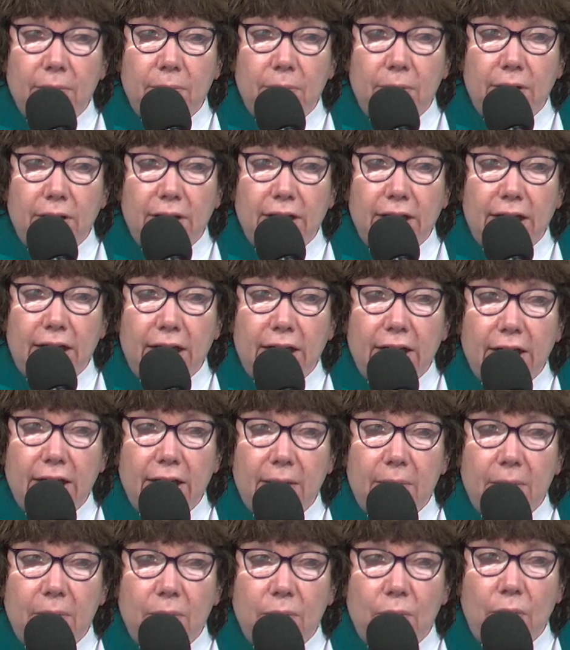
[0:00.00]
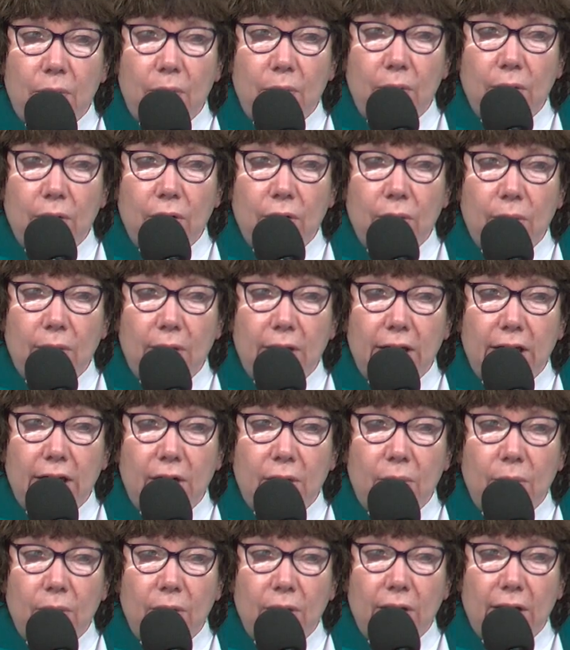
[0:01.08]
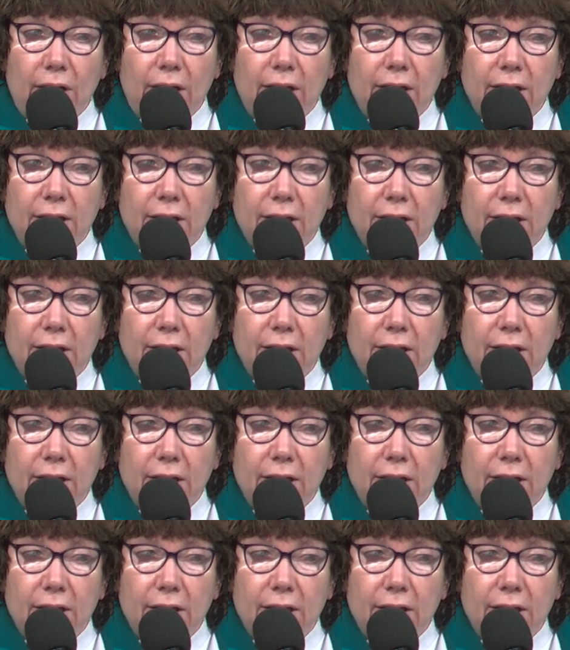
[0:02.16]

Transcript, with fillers: but saying to them, we want you in here with us,